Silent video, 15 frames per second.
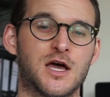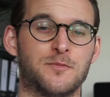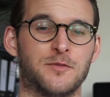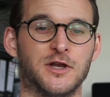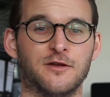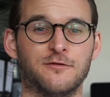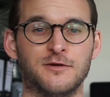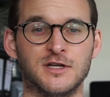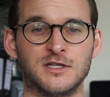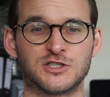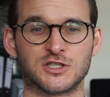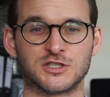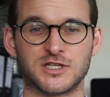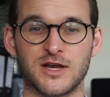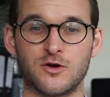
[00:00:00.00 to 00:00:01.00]
but it
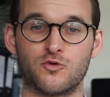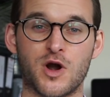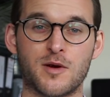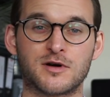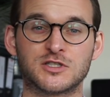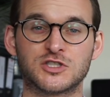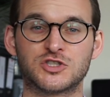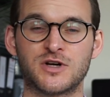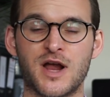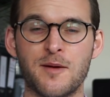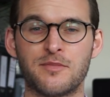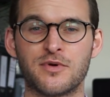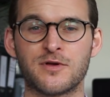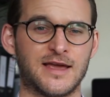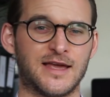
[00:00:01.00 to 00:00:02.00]
features a rubber strap.